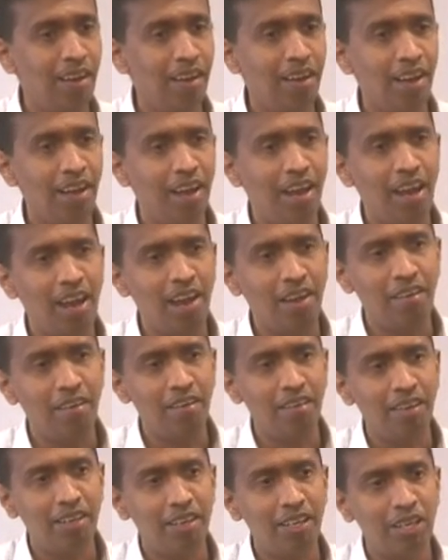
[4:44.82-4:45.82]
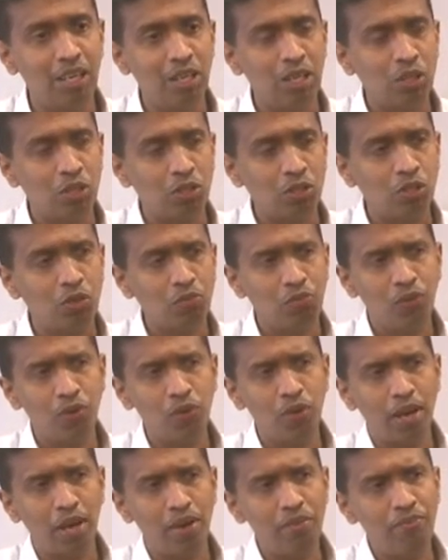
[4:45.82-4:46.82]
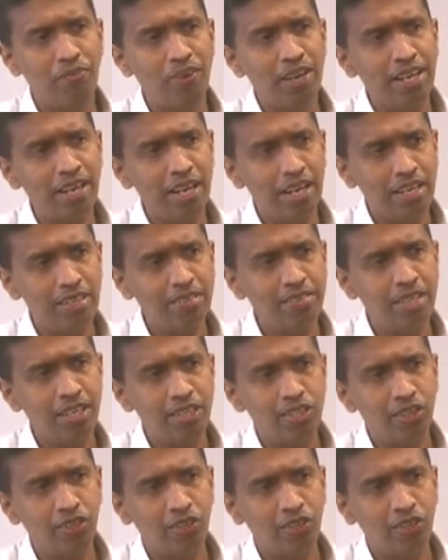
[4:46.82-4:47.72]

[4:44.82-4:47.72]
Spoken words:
And so for non-finance, there is a